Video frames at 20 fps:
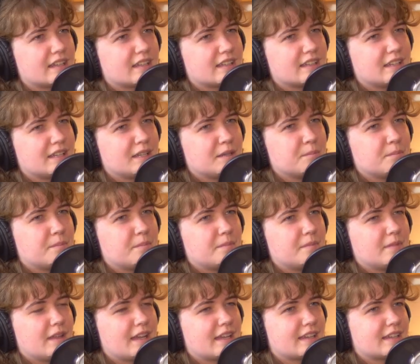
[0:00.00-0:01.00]
and
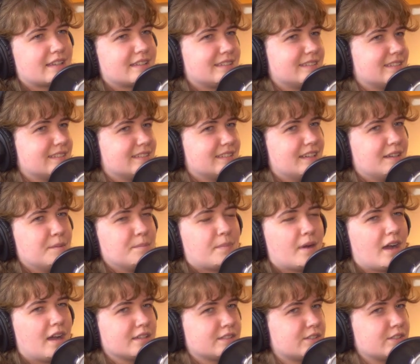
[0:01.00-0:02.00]
like
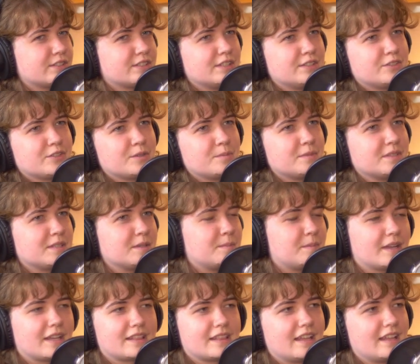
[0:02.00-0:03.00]
imposter syndrome is a
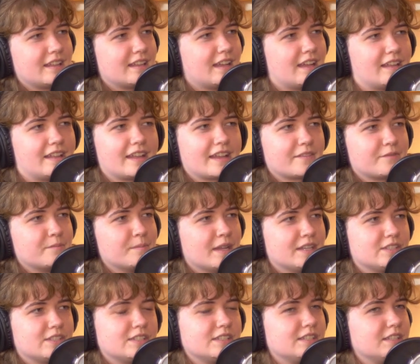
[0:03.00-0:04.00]
big thing that I like
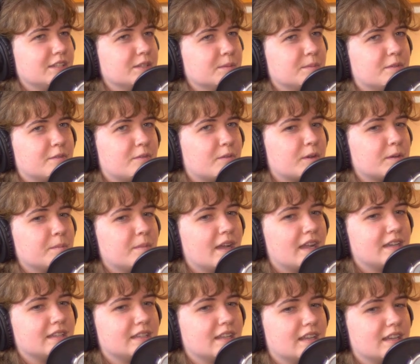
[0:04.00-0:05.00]
mentioned to you before,
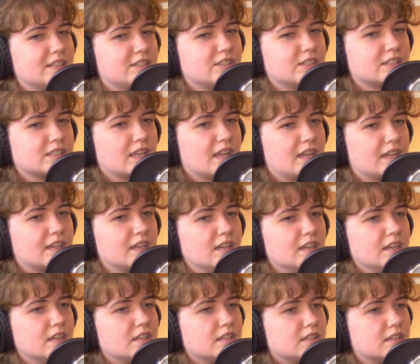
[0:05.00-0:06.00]
Ben. That it just like
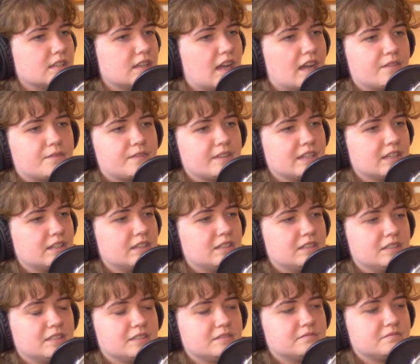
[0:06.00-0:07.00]
I
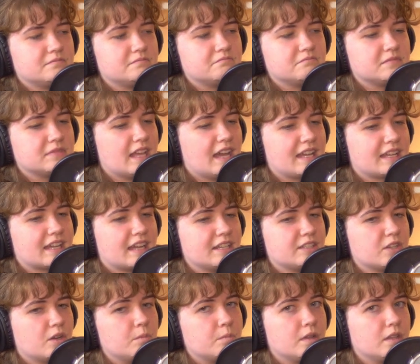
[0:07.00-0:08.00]
feel like I
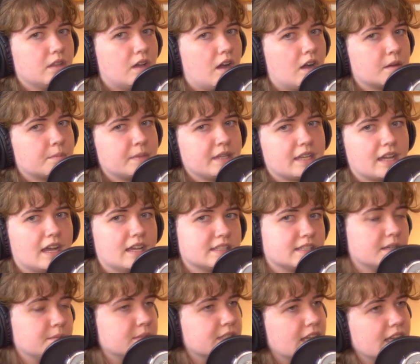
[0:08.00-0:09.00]
don't belong because
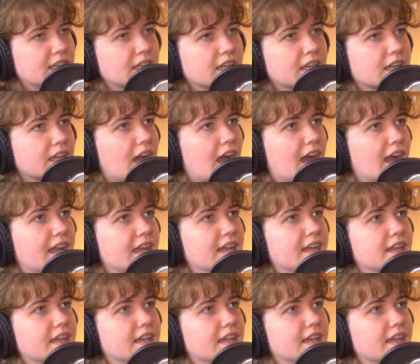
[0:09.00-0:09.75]
I'm dating a guy,